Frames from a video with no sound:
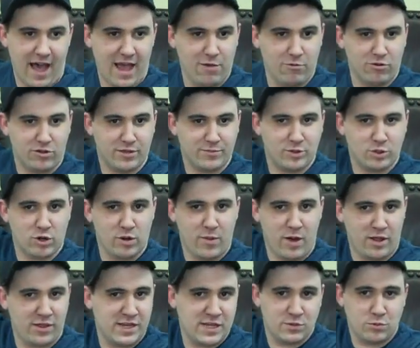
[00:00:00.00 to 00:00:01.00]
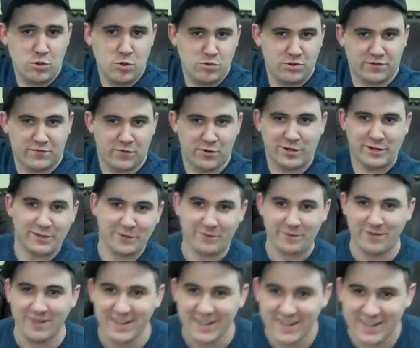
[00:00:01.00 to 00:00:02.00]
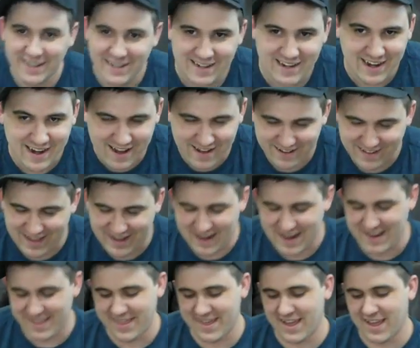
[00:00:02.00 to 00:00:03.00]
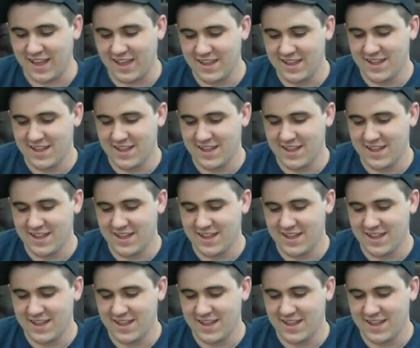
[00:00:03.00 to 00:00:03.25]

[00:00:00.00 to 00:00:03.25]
"I will absorb all these wounds for you," right. you know that kind of thing.